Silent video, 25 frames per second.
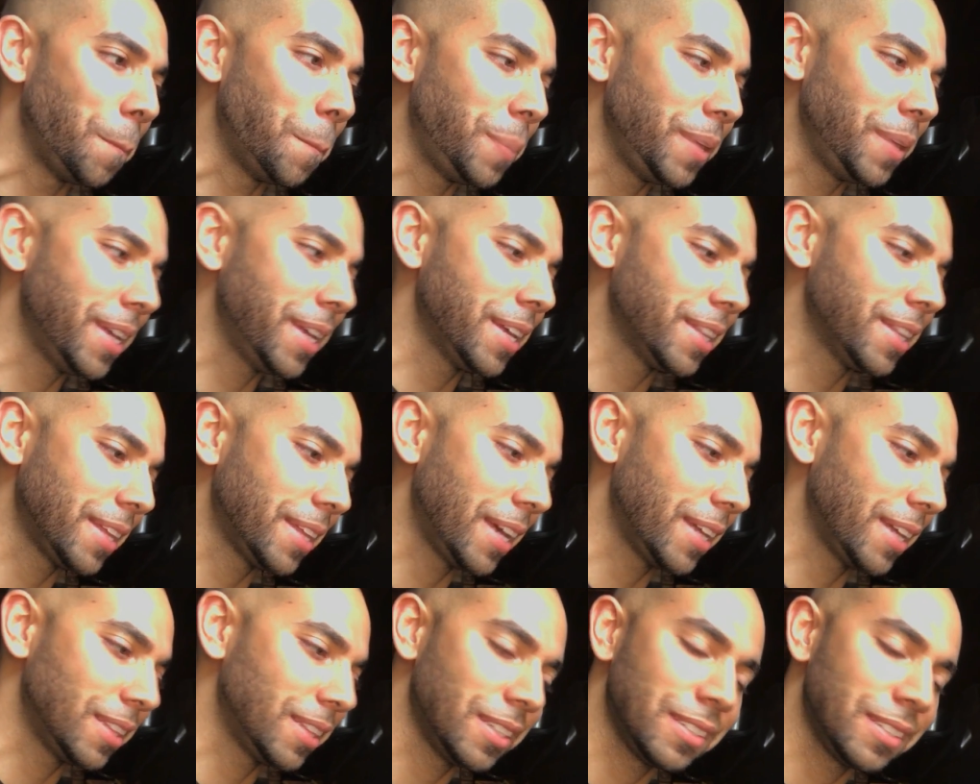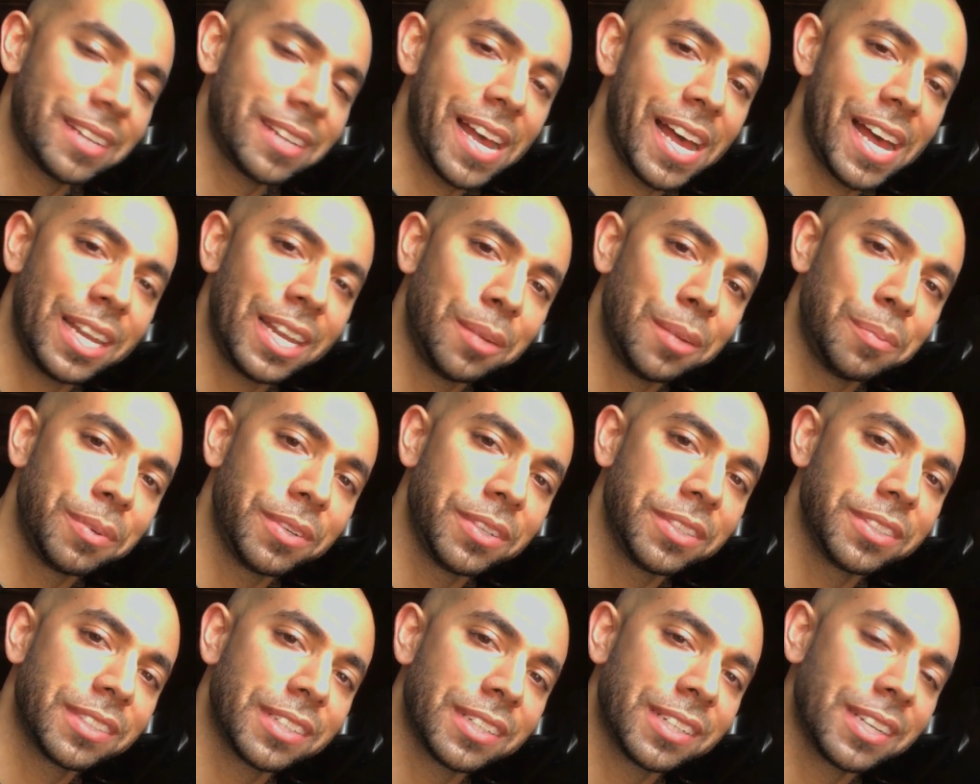Being that this
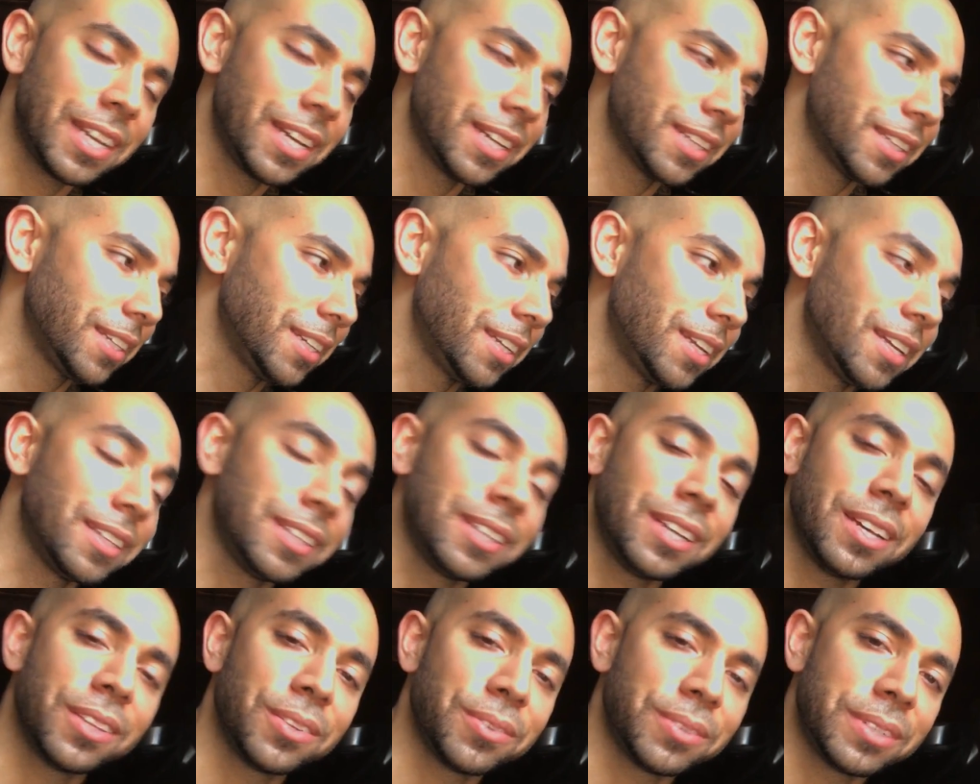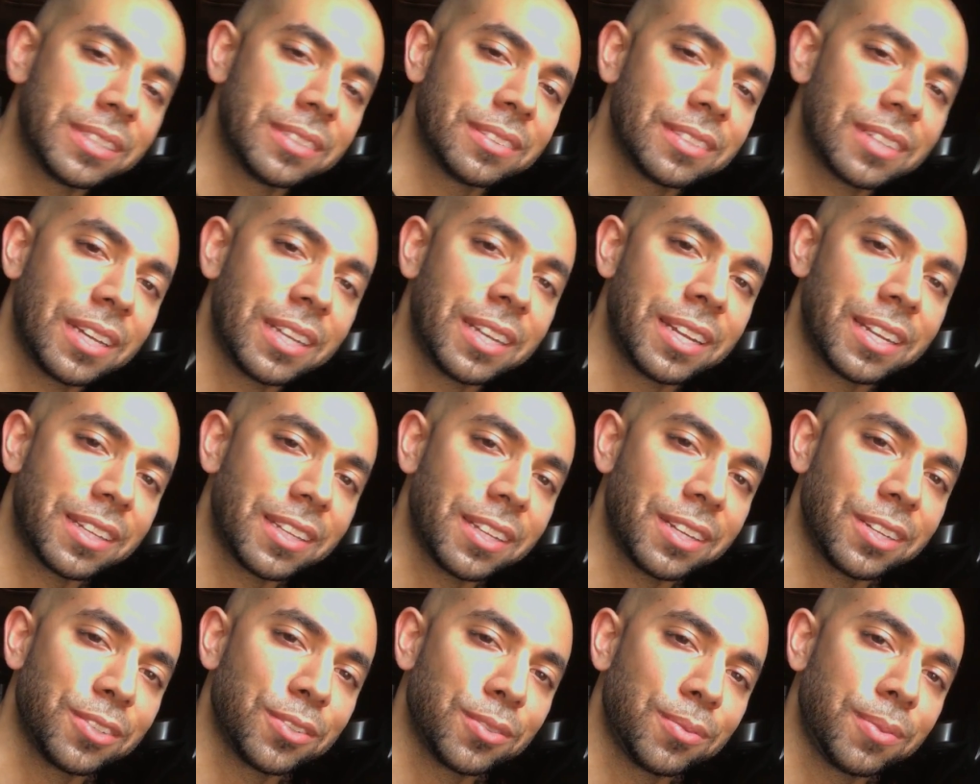caliper is connected and the other one is
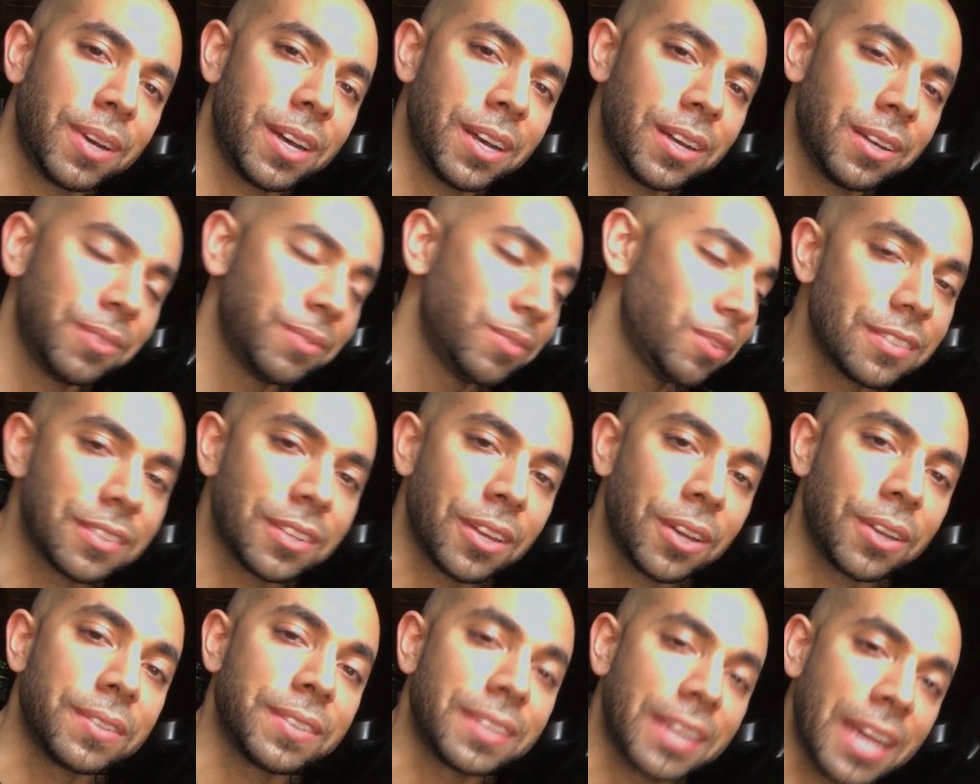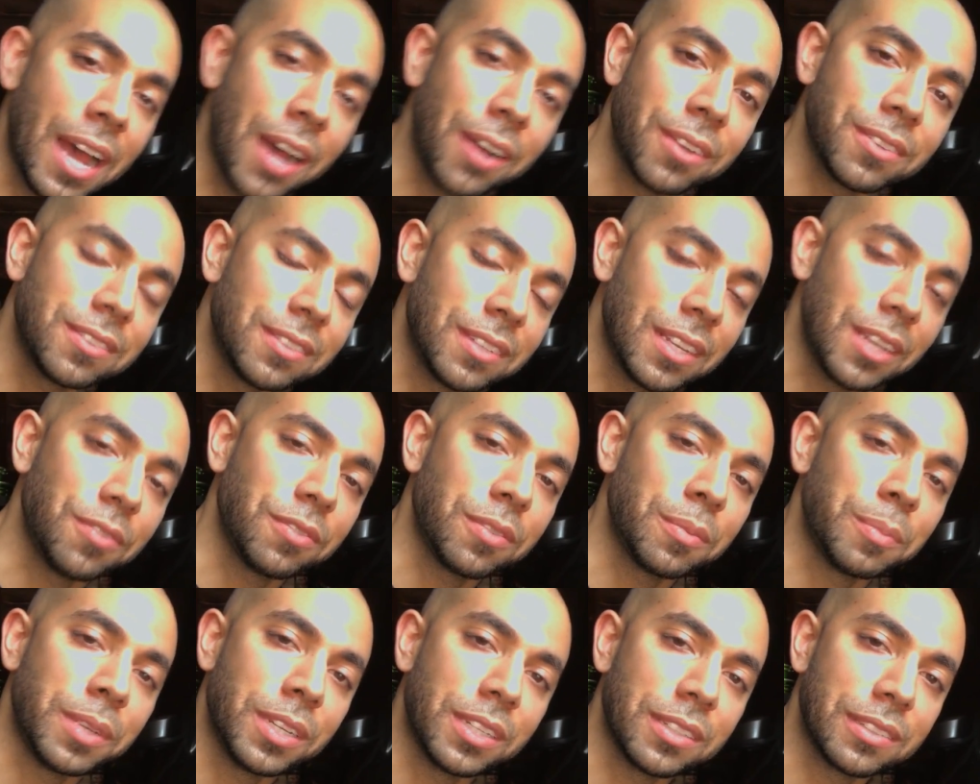connected as well, so now it's
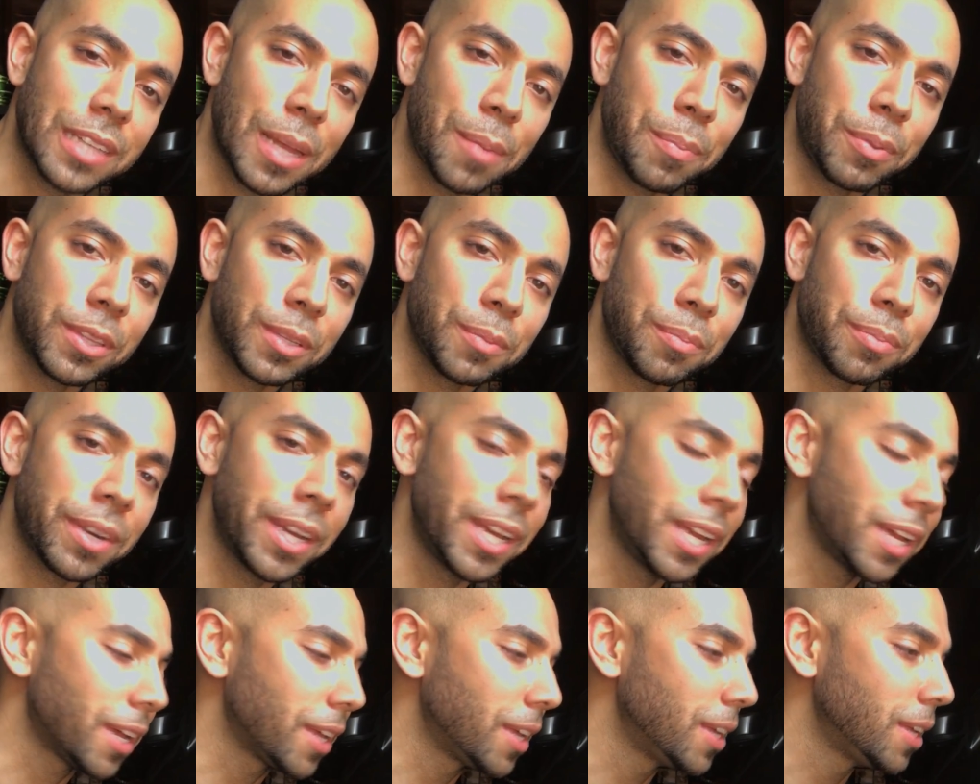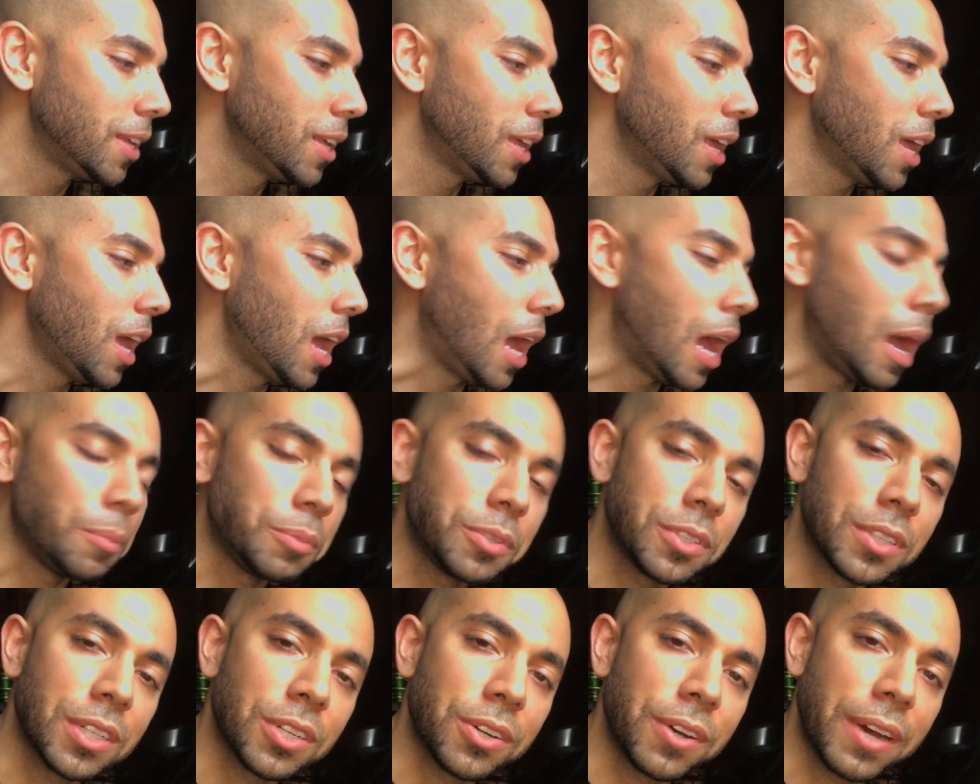safe for me to step on the brake.
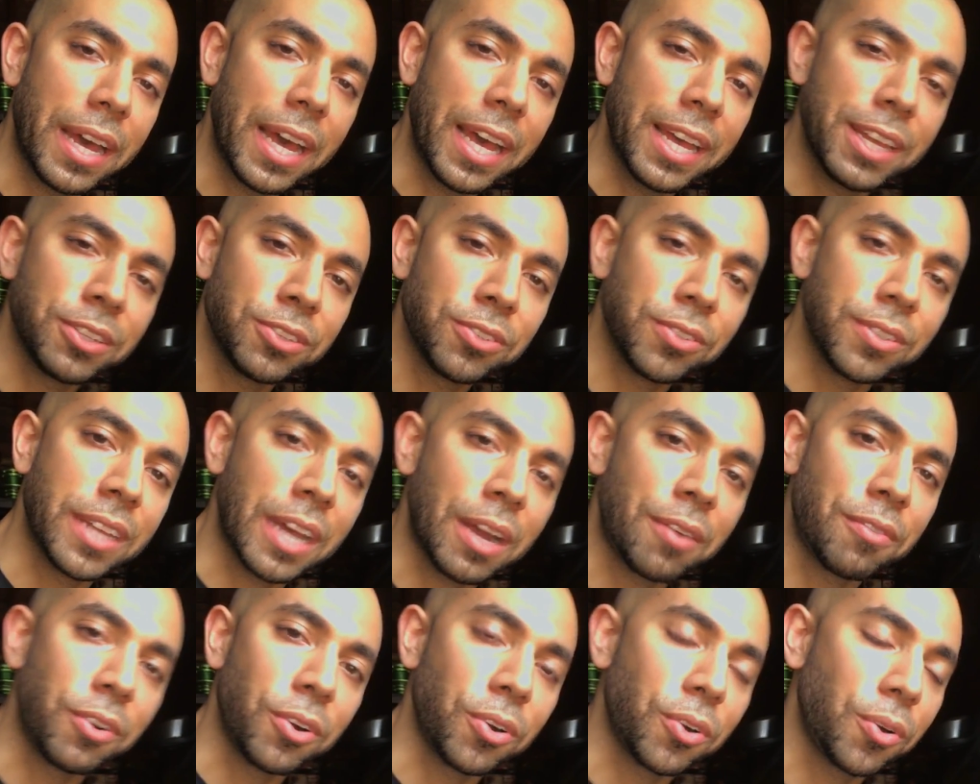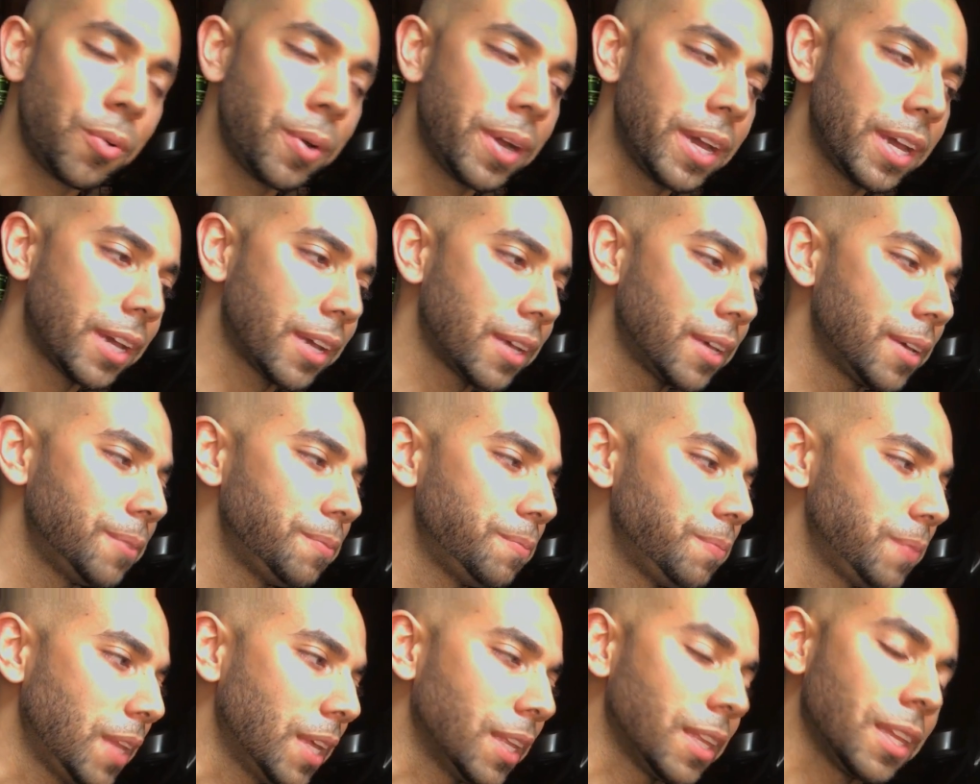I'm just gonna go ahead and do that real quick,
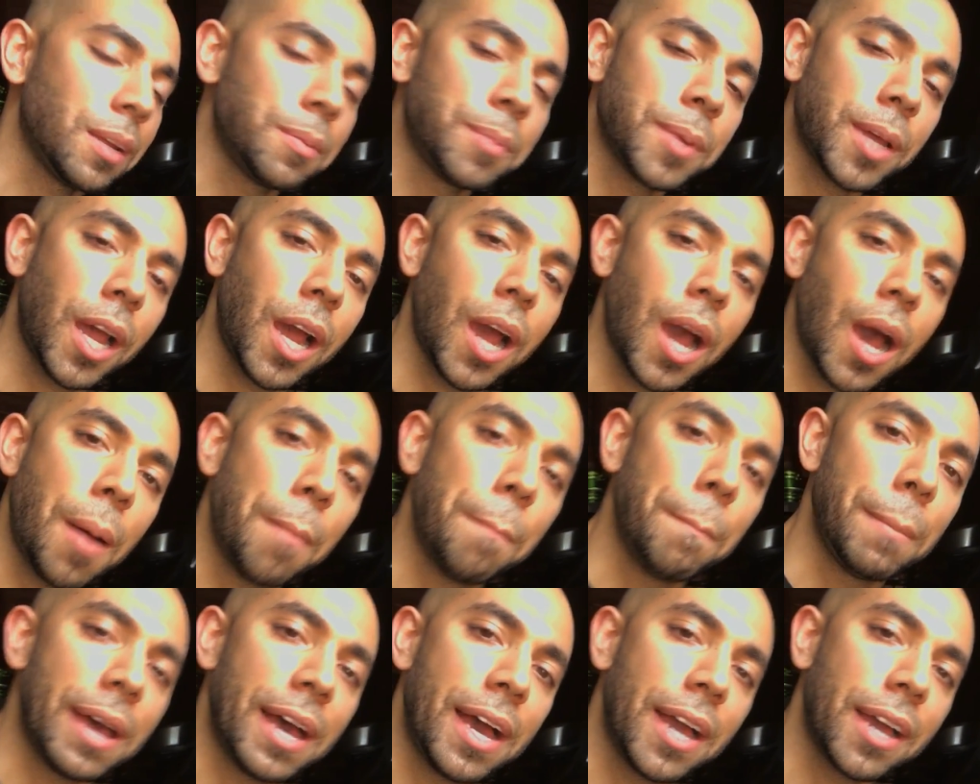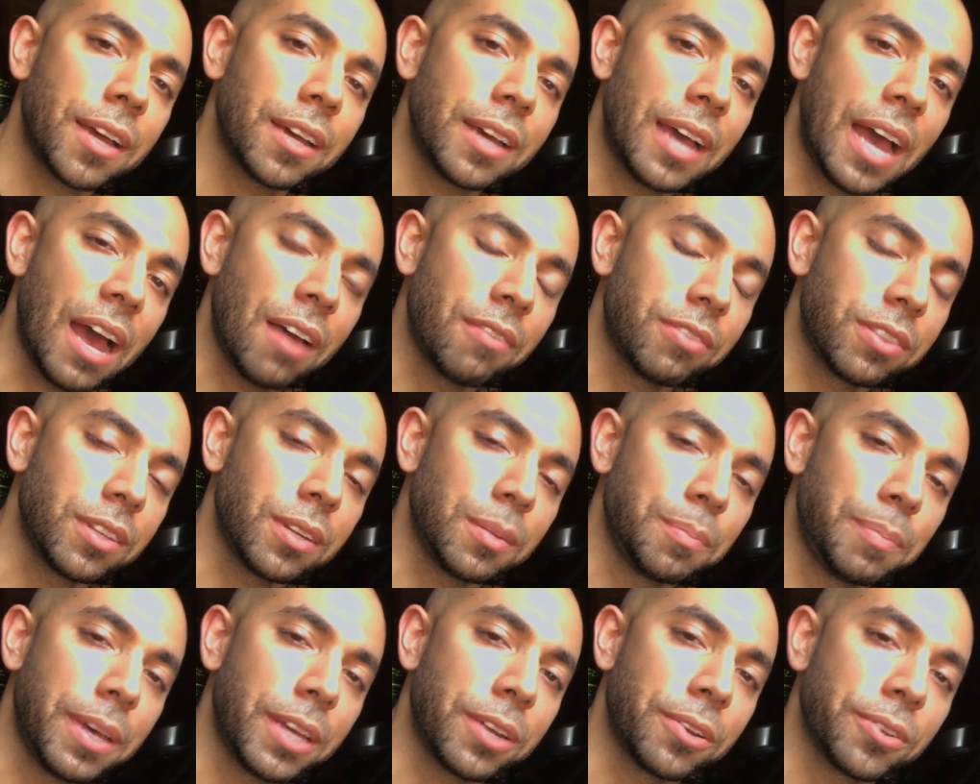and then I'm gonna come back
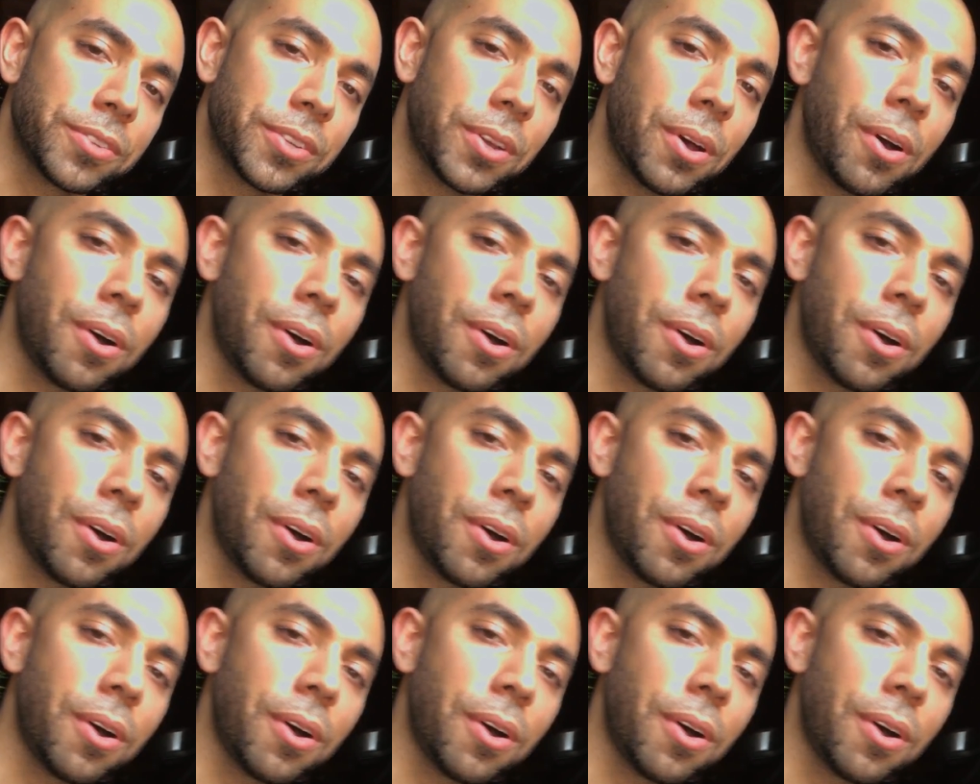after the pedal's